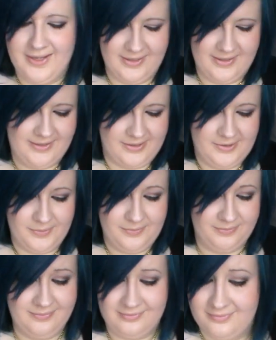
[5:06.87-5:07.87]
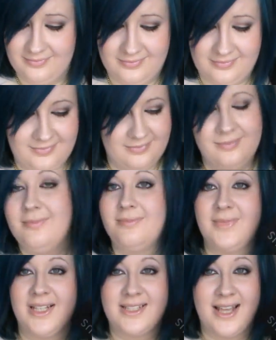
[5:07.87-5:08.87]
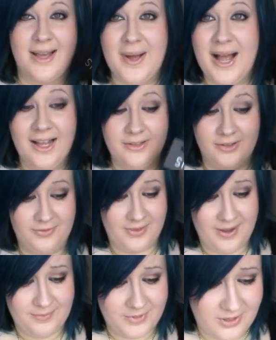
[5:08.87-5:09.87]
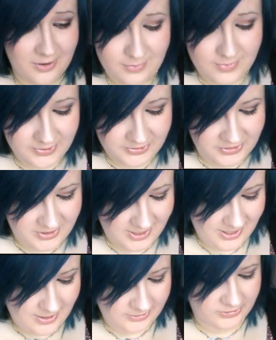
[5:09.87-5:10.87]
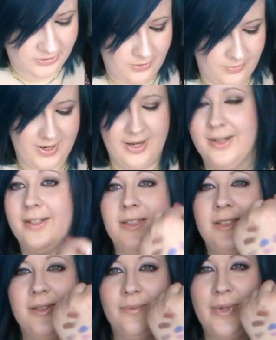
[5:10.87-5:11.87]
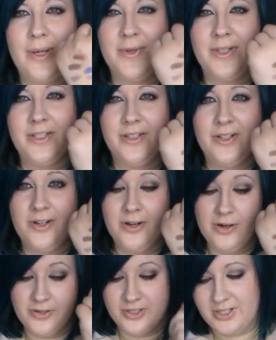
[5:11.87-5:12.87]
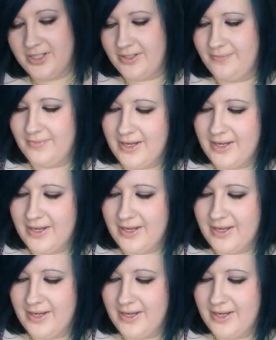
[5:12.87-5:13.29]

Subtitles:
So that's them. I love them so much. They are so nice. Pigmented, gorgeous.